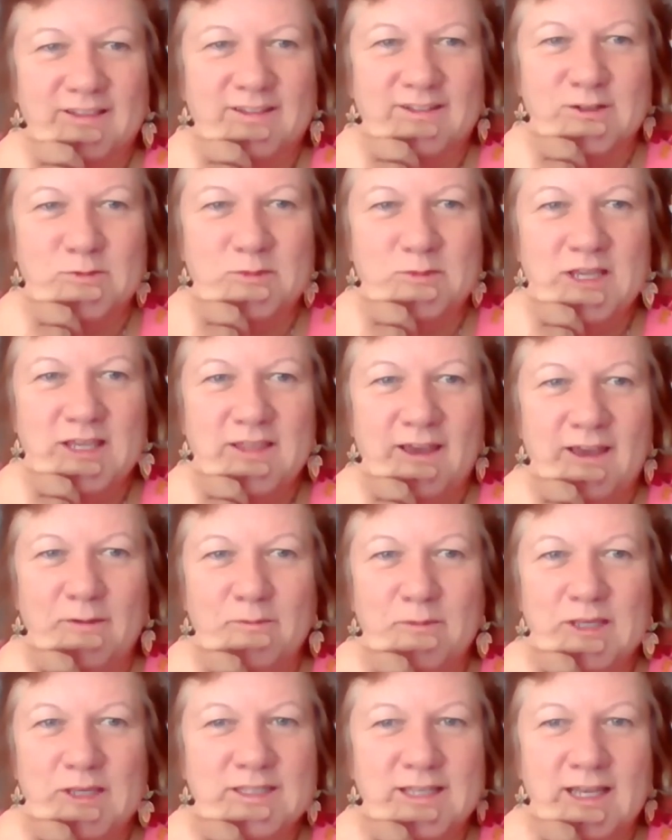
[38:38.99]
to me, that
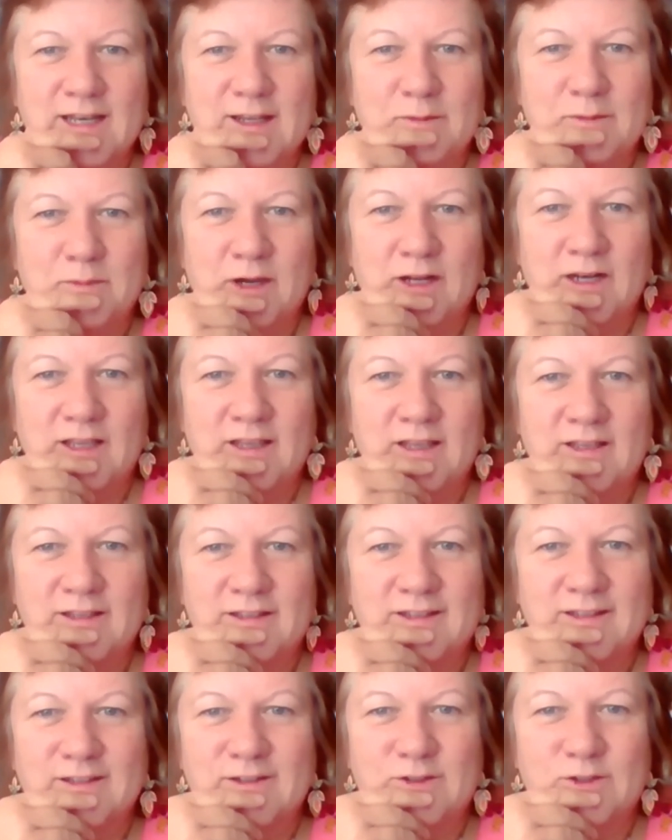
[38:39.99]
means anybody
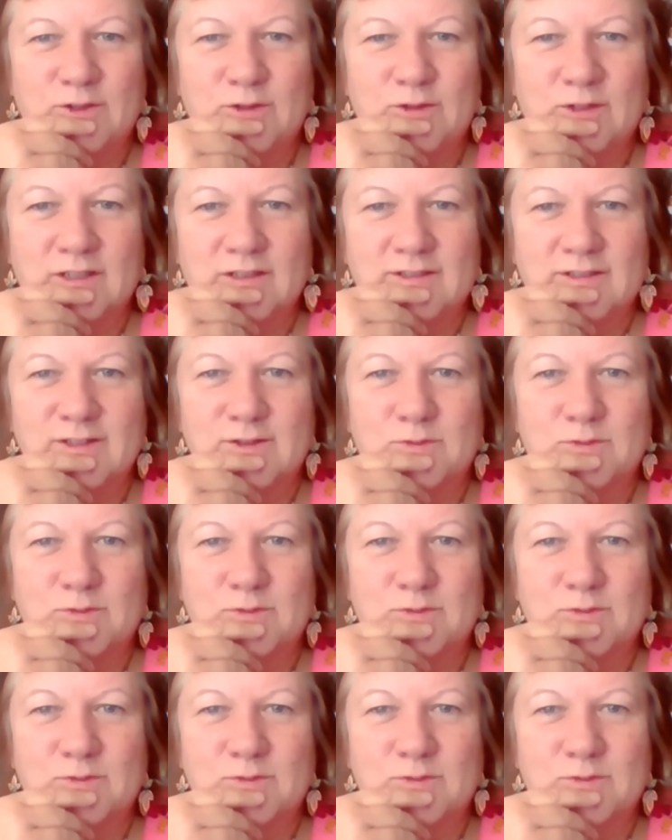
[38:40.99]
can do this.